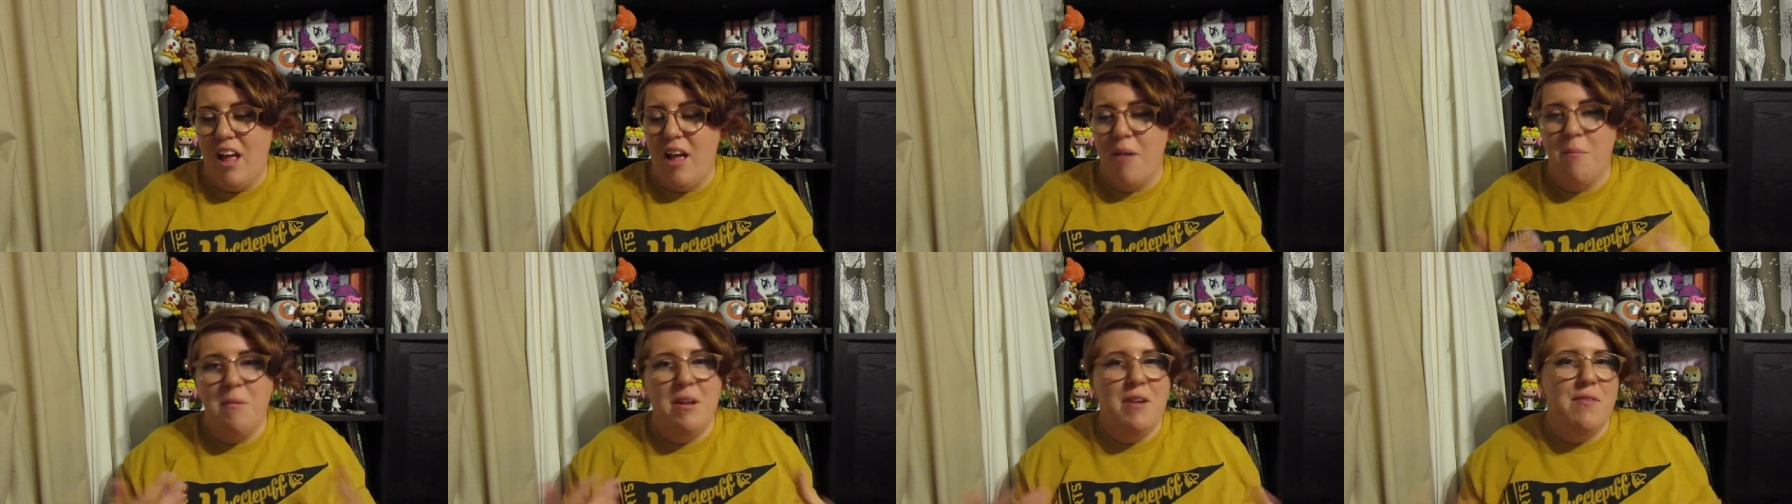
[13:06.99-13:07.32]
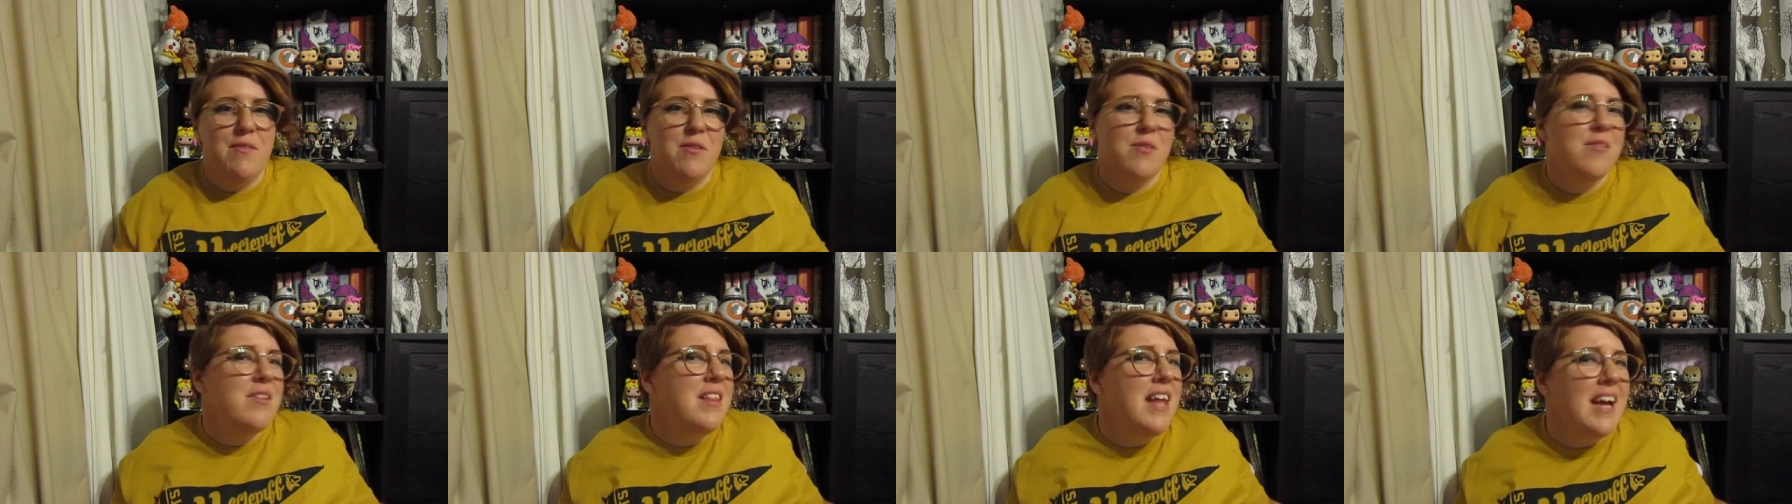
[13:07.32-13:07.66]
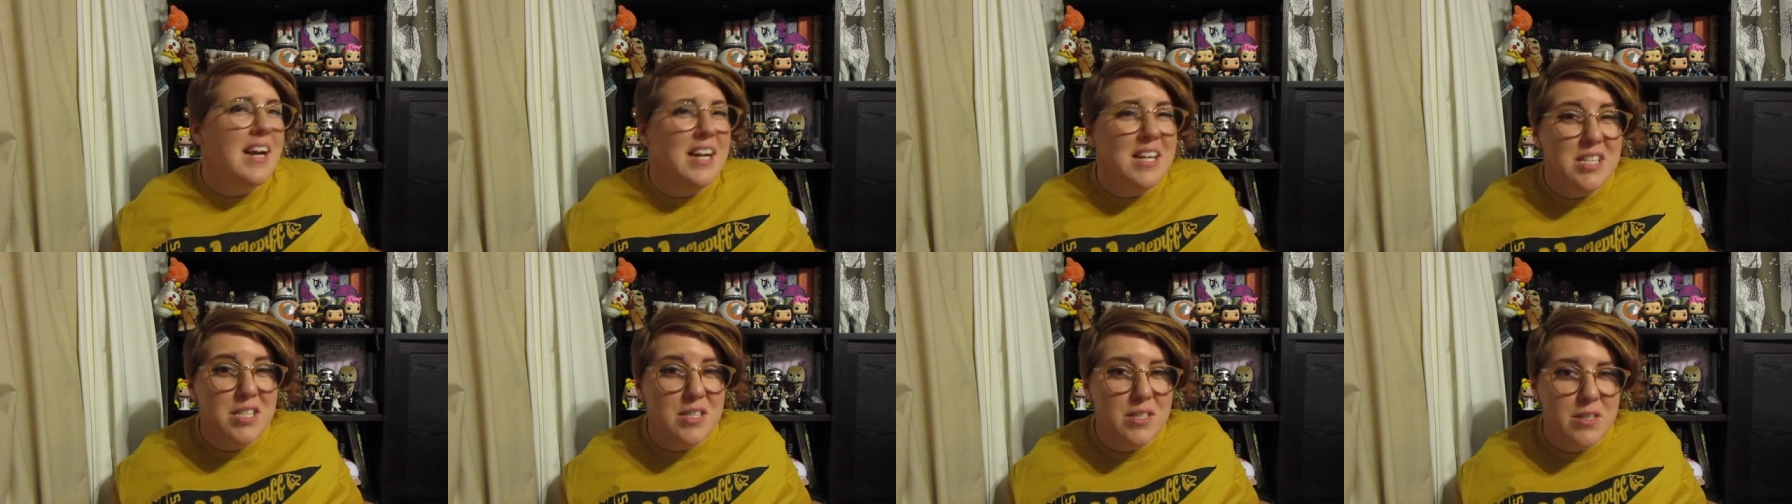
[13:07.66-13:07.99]
I mean, if you're
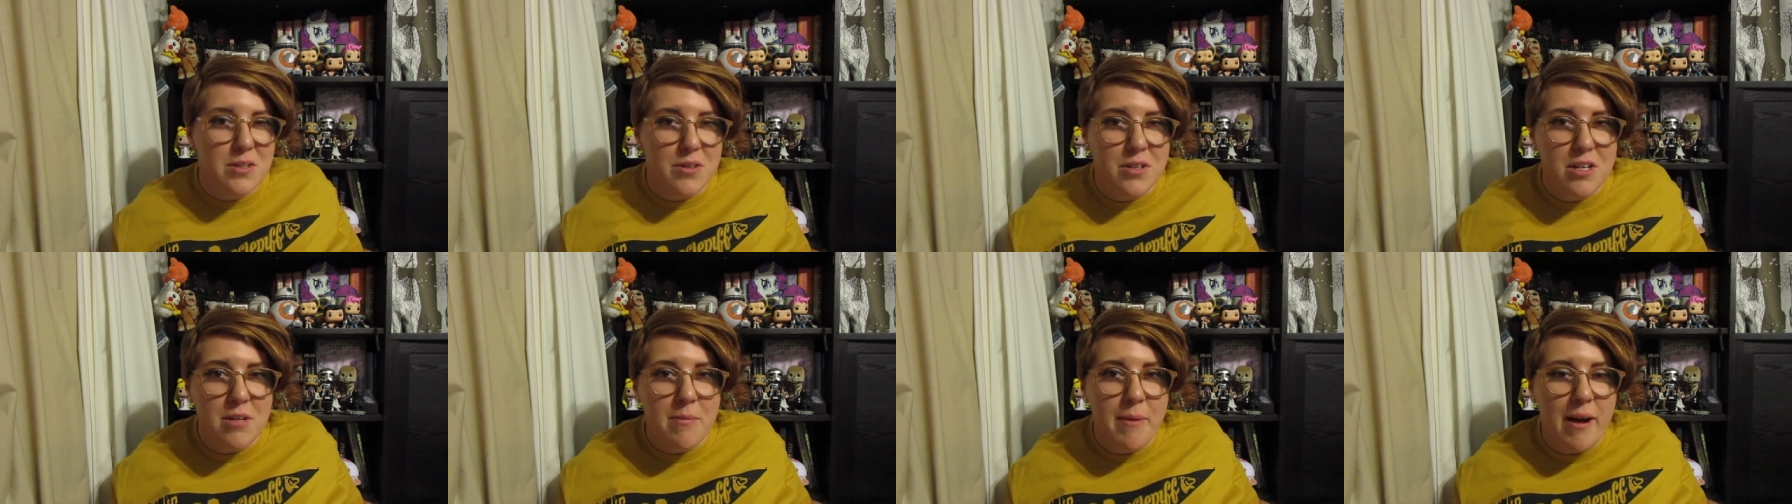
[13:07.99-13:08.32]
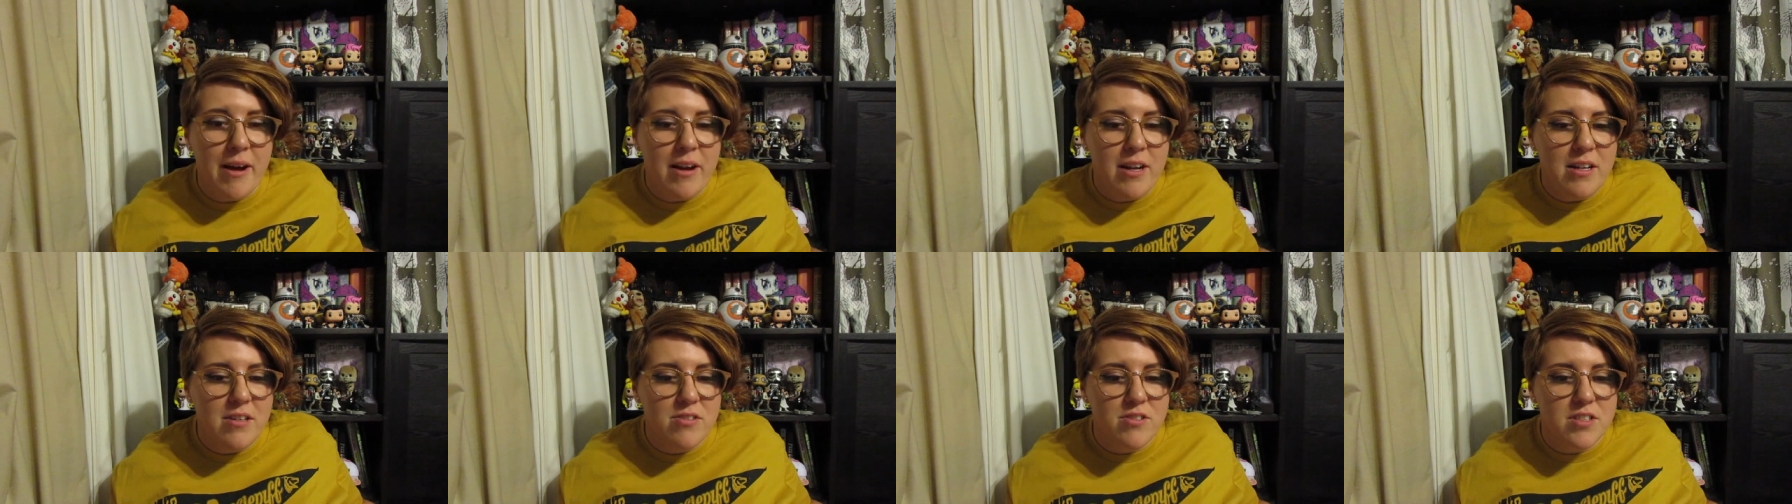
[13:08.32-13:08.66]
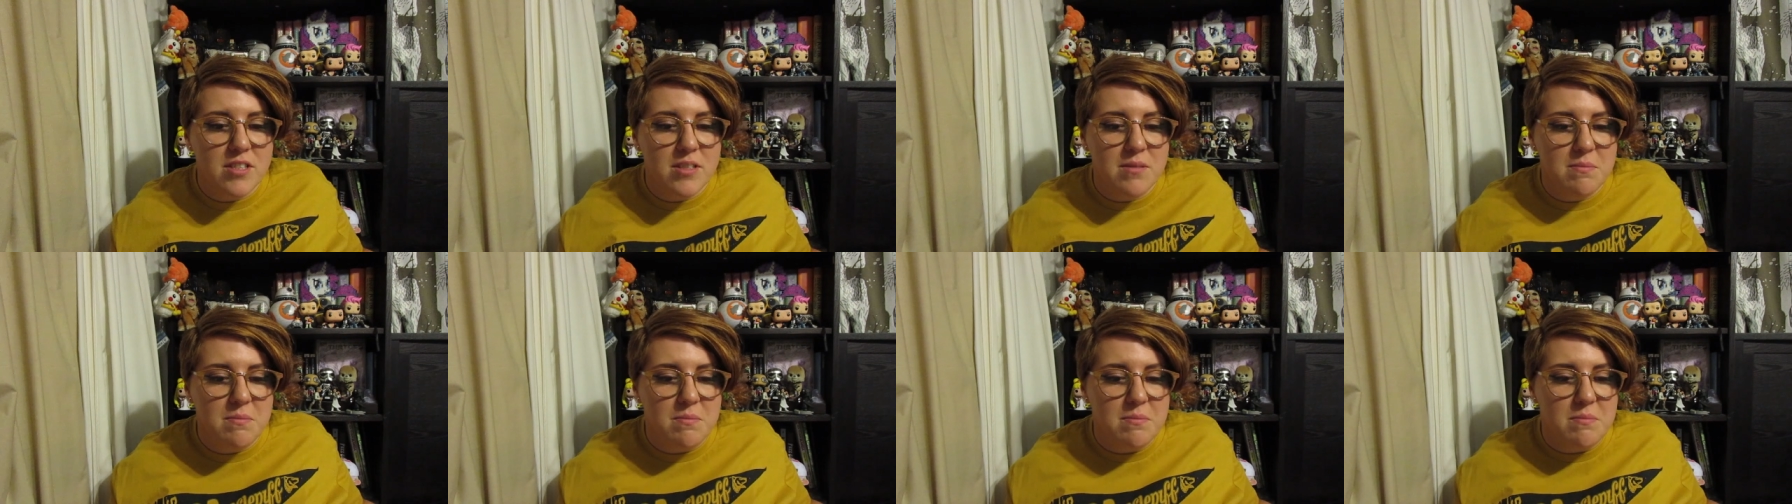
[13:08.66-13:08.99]
that concerned about it,
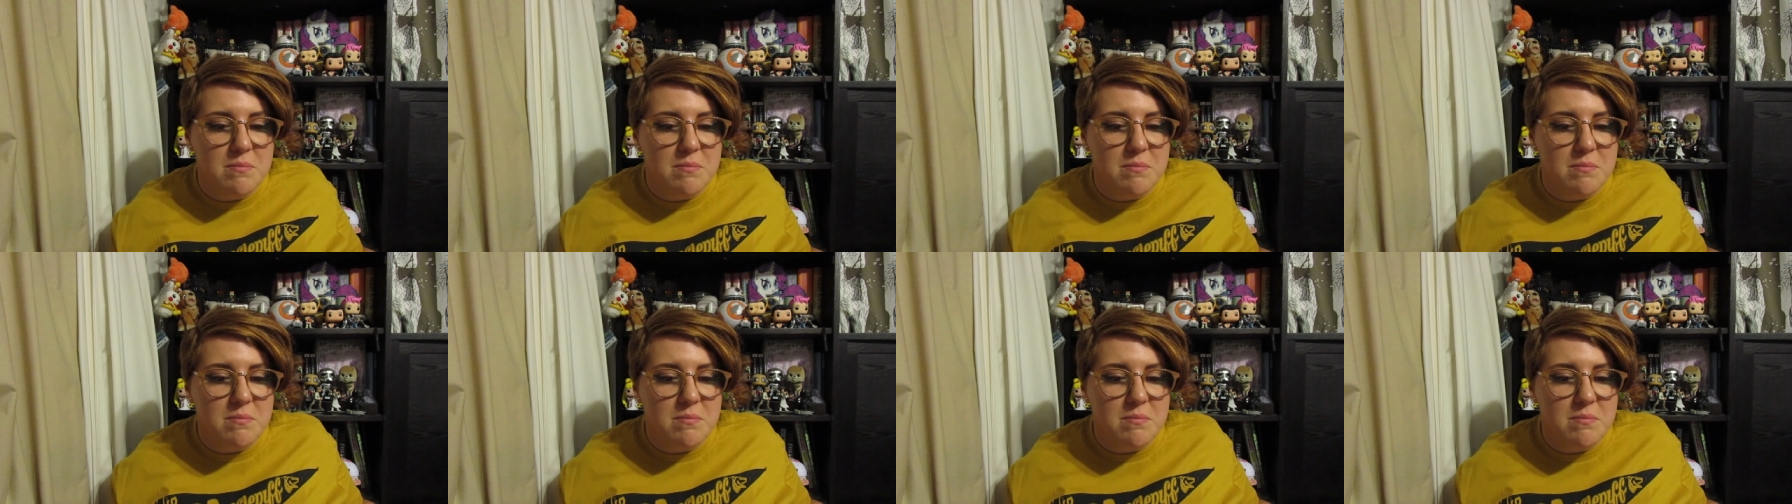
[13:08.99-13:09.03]
just